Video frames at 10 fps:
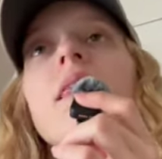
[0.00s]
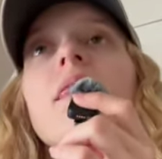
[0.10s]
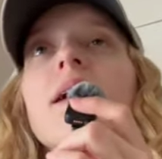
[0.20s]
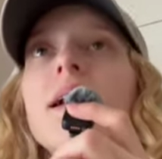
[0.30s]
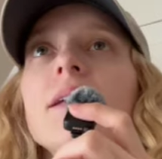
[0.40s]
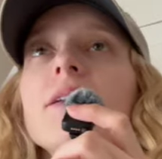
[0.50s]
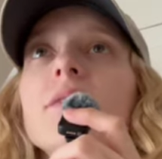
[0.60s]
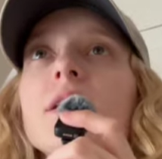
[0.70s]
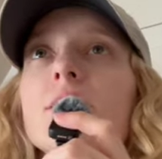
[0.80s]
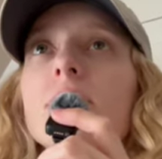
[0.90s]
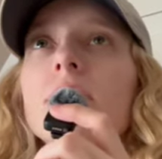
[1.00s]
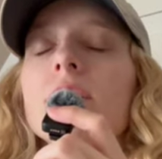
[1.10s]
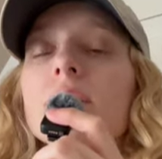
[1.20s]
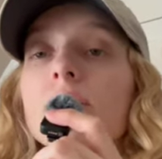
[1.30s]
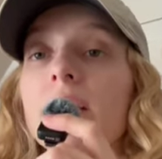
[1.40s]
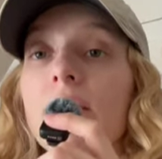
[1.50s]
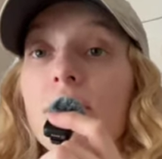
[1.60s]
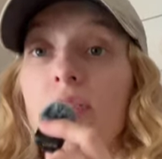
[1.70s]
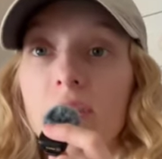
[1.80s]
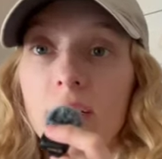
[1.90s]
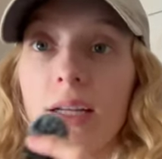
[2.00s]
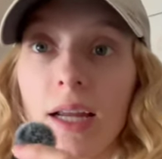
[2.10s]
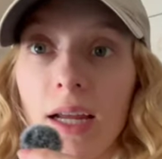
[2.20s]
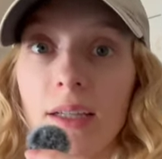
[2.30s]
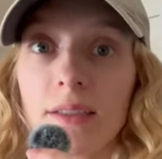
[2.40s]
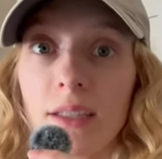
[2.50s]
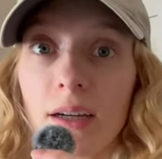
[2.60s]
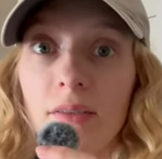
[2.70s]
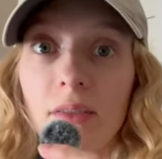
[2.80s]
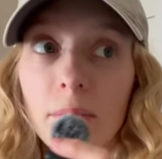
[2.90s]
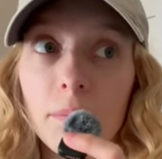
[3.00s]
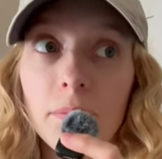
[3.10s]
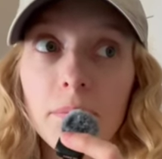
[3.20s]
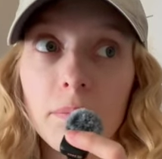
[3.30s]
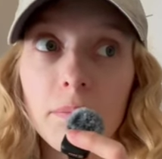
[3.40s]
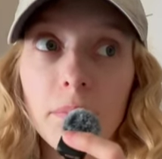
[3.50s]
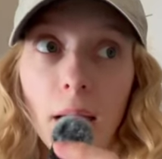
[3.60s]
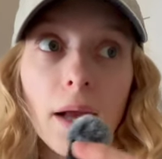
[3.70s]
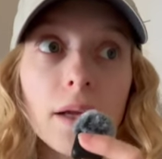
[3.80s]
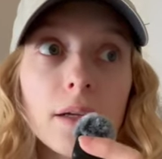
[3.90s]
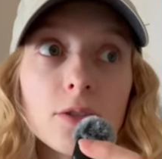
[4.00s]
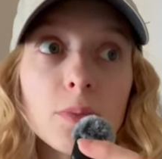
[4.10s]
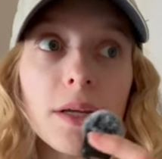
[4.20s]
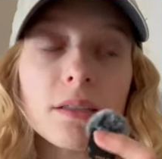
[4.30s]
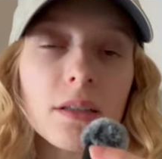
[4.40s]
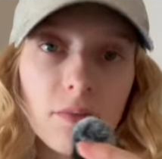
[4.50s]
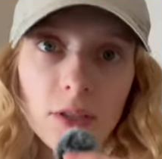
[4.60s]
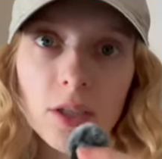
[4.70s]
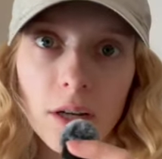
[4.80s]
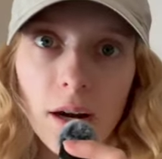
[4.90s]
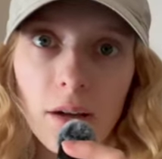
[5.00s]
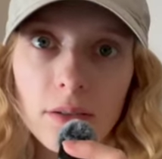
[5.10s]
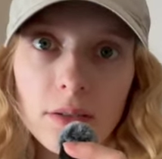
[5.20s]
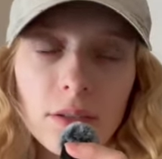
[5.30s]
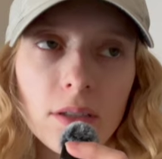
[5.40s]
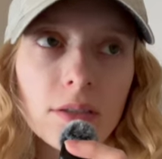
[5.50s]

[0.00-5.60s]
that you need to return within 30 days of the package being delivered to your house.